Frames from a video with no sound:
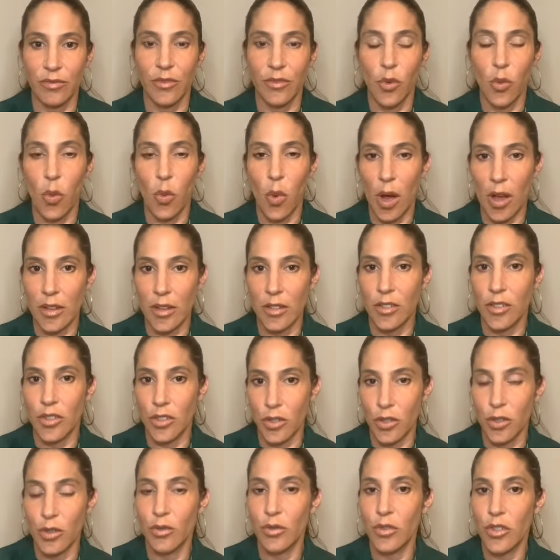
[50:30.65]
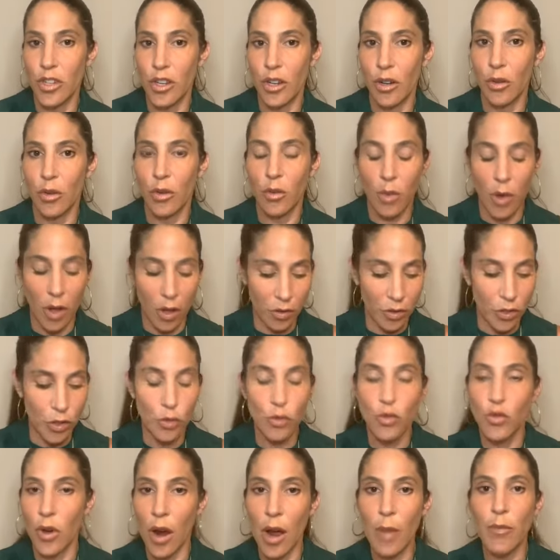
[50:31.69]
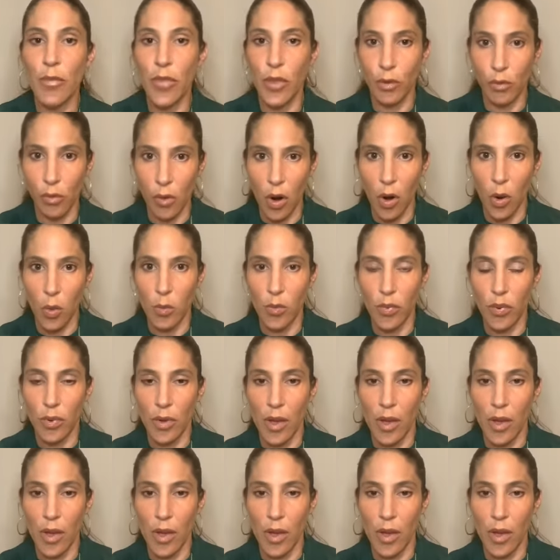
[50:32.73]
what do? Well, you drop the rope.